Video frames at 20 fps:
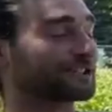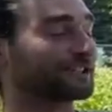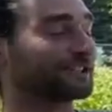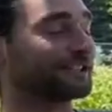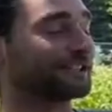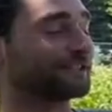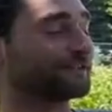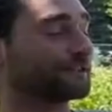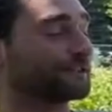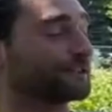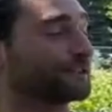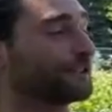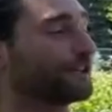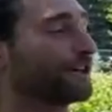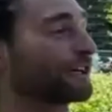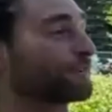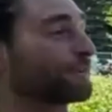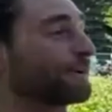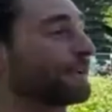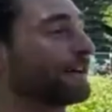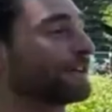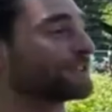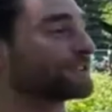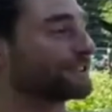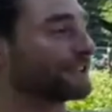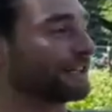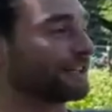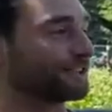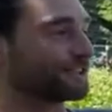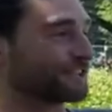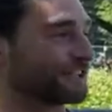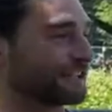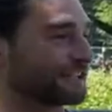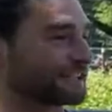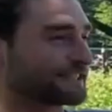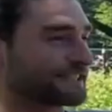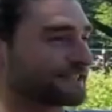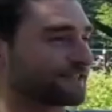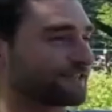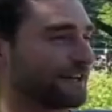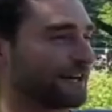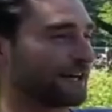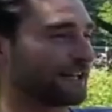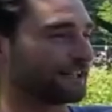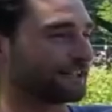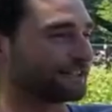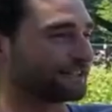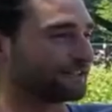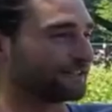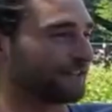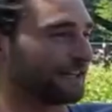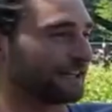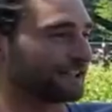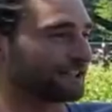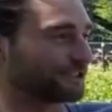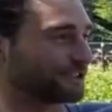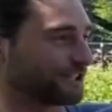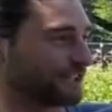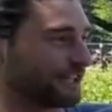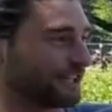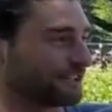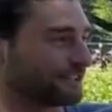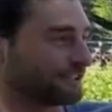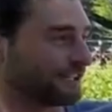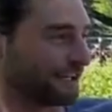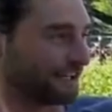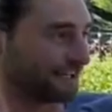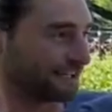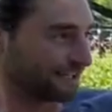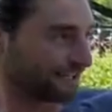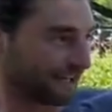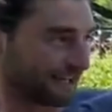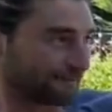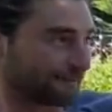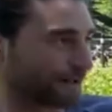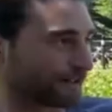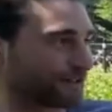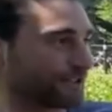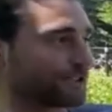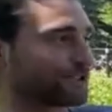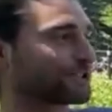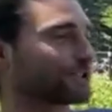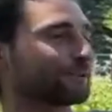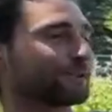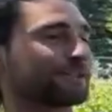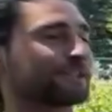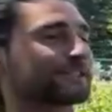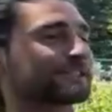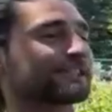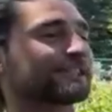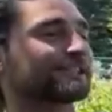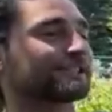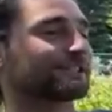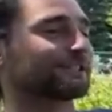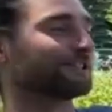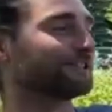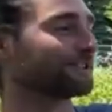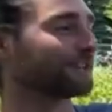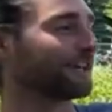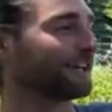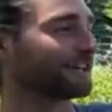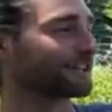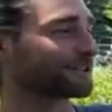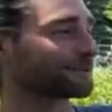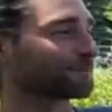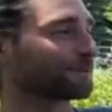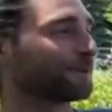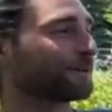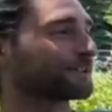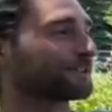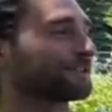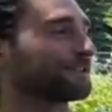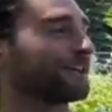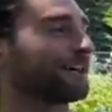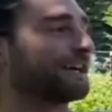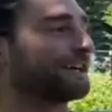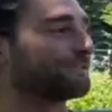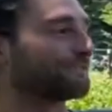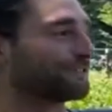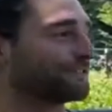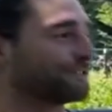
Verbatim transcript: didn't even really know how to pronounce it. I was like, "This is Falun Falanghina." I'm not really sure what this is, and you kind of sprung to life.